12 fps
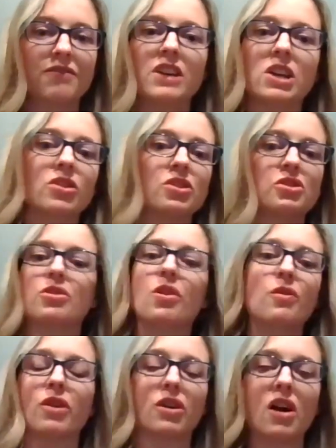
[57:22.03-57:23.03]
fear should
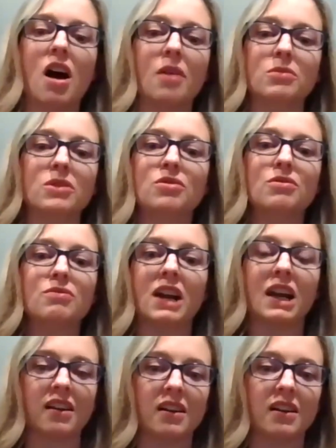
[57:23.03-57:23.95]
overcome you when it